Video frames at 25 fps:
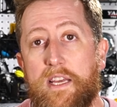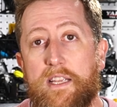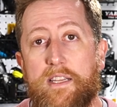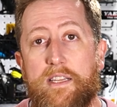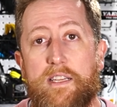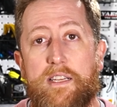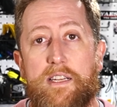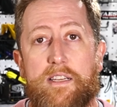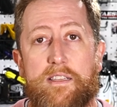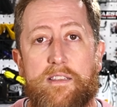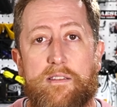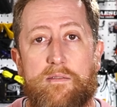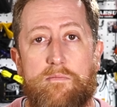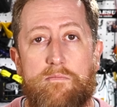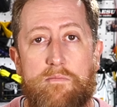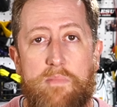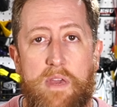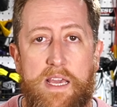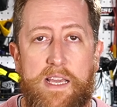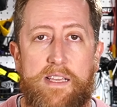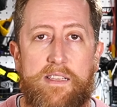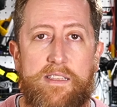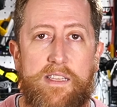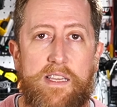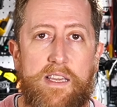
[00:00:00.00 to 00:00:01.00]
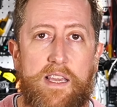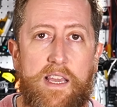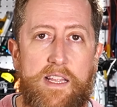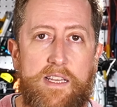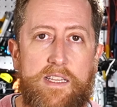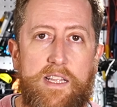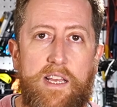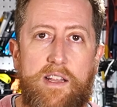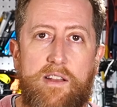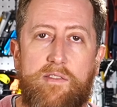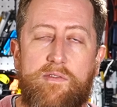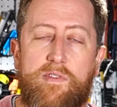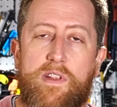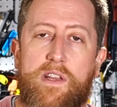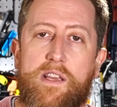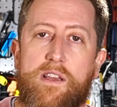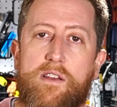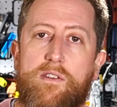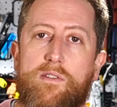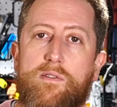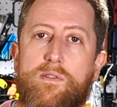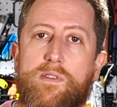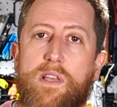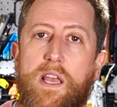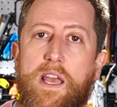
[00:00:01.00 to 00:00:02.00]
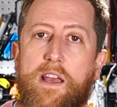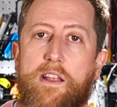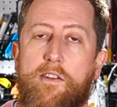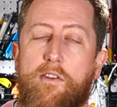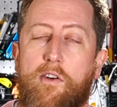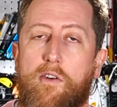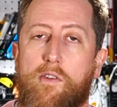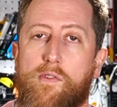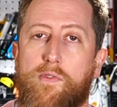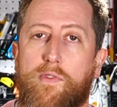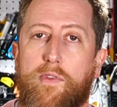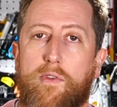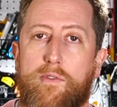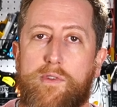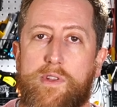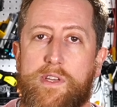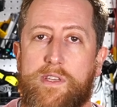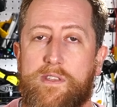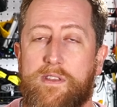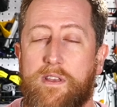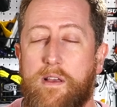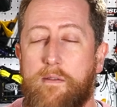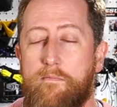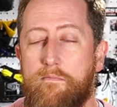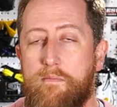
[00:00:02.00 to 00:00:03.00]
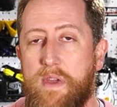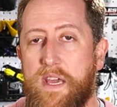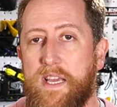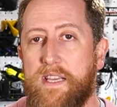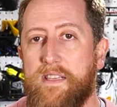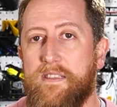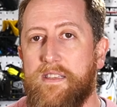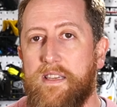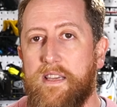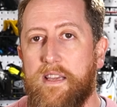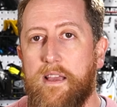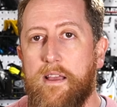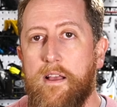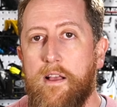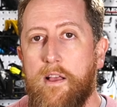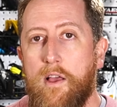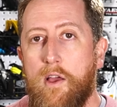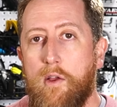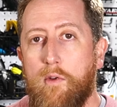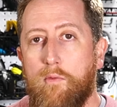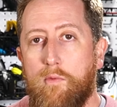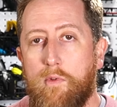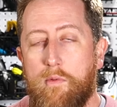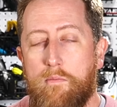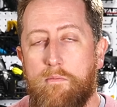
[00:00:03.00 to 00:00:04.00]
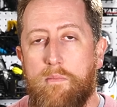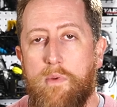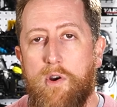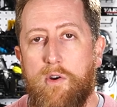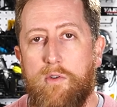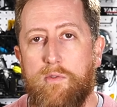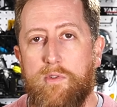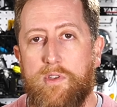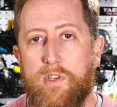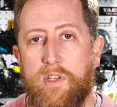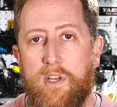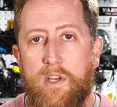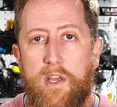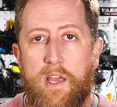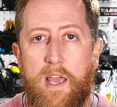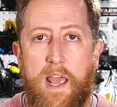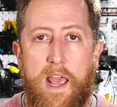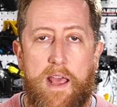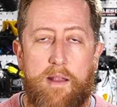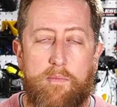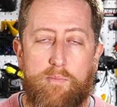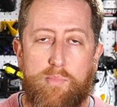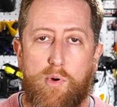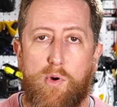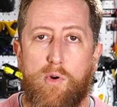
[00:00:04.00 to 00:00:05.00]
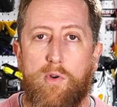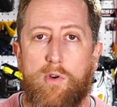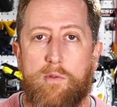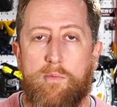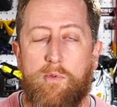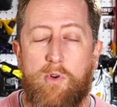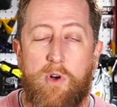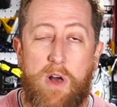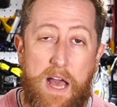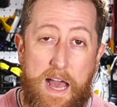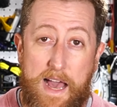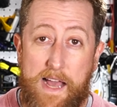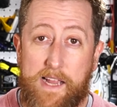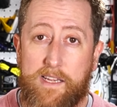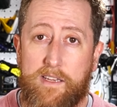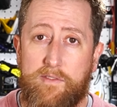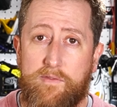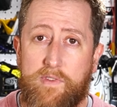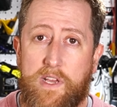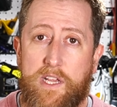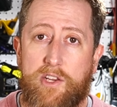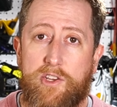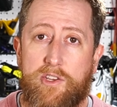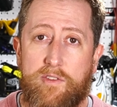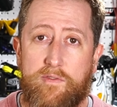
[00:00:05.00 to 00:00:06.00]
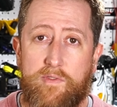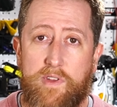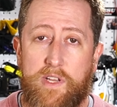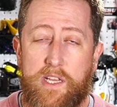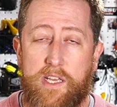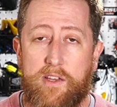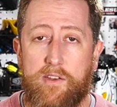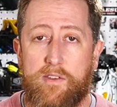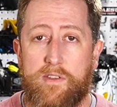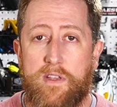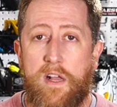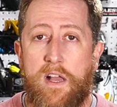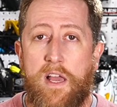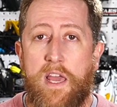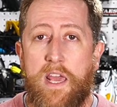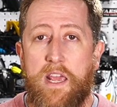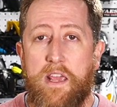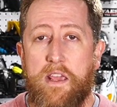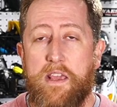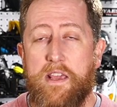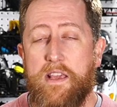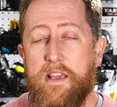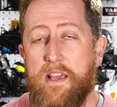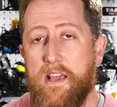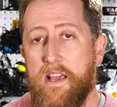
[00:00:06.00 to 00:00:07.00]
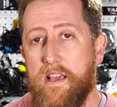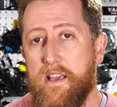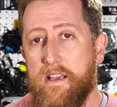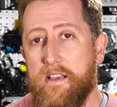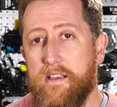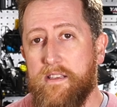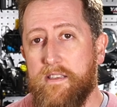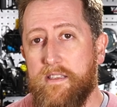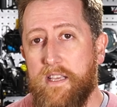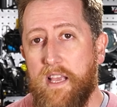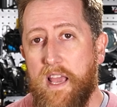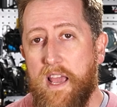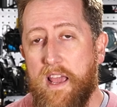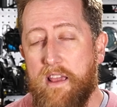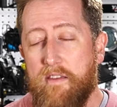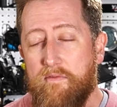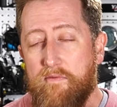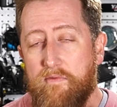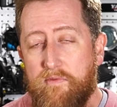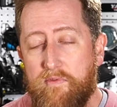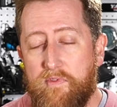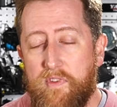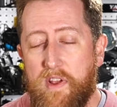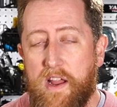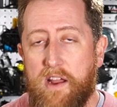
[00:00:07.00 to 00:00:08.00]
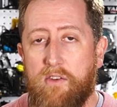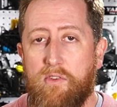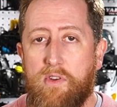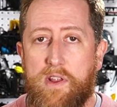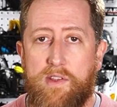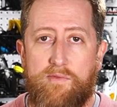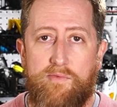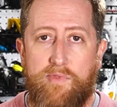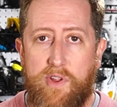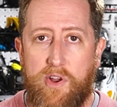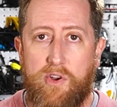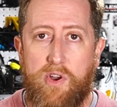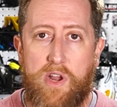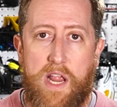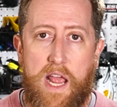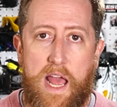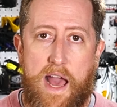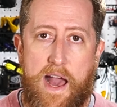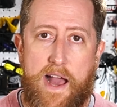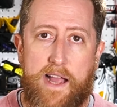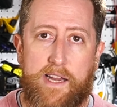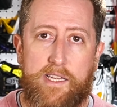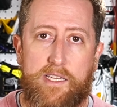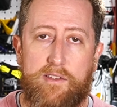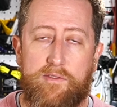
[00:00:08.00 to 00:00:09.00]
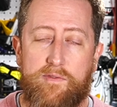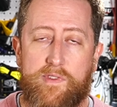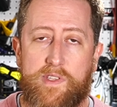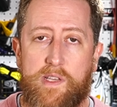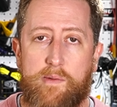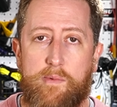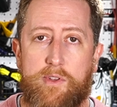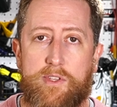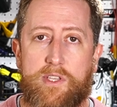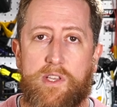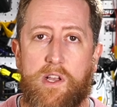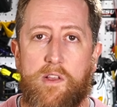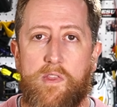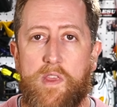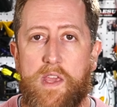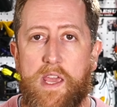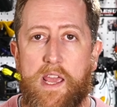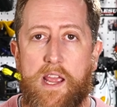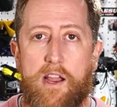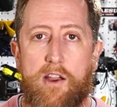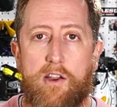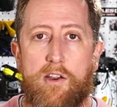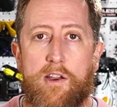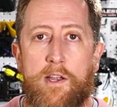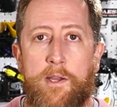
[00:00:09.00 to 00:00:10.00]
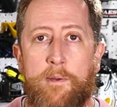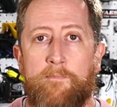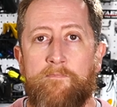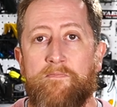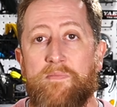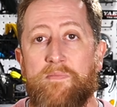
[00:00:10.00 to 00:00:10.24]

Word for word: He does amazing antenna videos and also does amazing remote and portable activation videos. He is a very, very active Summits on the Air